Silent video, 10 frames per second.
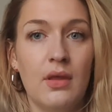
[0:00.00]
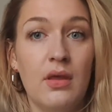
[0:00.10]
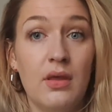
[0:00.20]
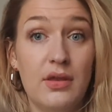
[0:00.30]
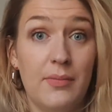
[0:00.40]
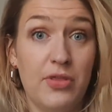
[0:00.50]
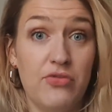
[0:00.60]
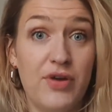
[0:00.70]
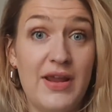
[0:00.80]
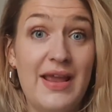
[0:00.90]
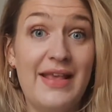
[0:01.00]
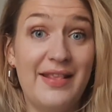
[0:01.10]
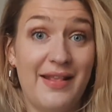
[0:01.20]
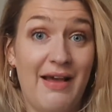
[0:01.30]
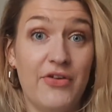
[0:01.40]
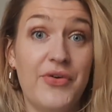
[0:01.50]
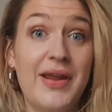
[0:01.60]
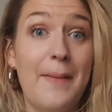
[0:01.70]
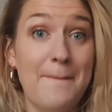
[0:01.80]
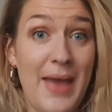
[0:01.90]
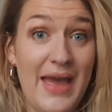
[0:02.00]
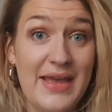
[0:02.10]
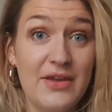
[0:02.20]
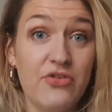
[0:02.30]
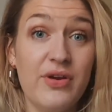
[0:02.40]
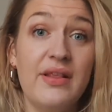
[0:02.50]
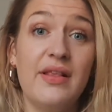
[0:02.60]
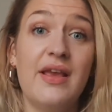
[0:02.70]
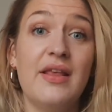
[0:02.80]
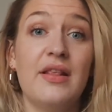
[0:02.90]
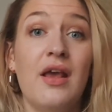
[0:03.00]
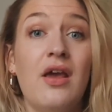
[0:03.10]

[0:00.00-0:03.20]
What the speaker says: Number three is salary and pay increases.